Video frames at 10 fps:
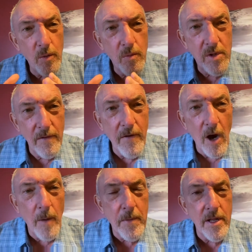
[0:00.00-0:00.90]

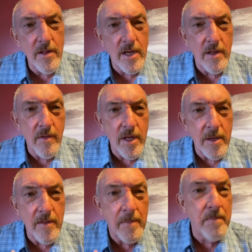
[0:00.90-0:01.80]
developing
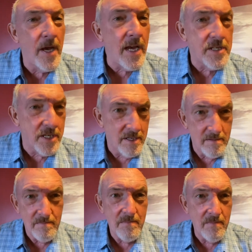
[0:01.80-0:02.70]
the pitch
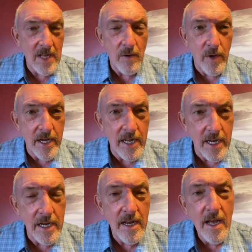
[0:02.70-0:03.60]
that we
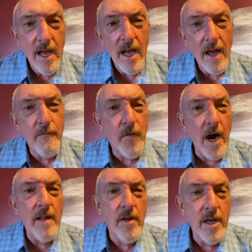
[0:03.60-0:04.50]
need, and
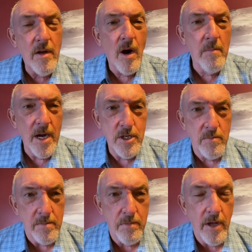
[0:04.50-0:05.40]
finally our
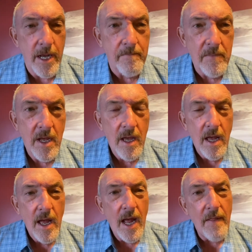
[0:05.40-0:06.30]
measurement plan.
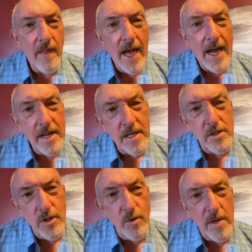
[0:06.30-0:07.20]
And that
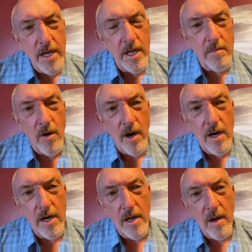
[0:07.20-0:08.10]
is new media
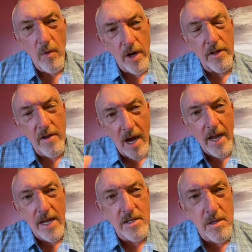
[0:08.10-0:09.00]
marketing. And we're going to tie
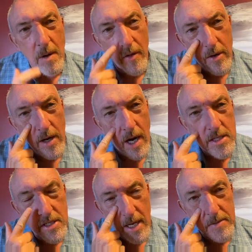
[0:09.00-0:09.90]
in some other
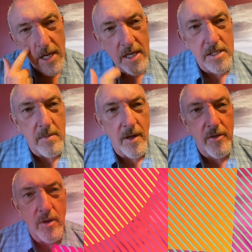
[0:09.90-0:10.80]
concepts as the
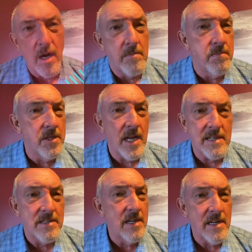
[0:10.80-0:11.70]
month goes on, but
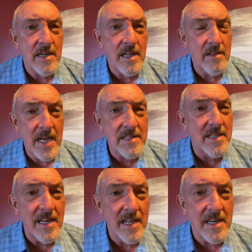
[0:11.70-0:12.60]
that's
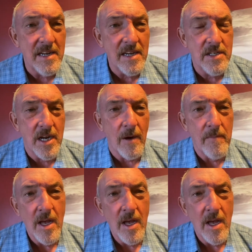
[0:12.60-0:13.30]
it in a nutshell.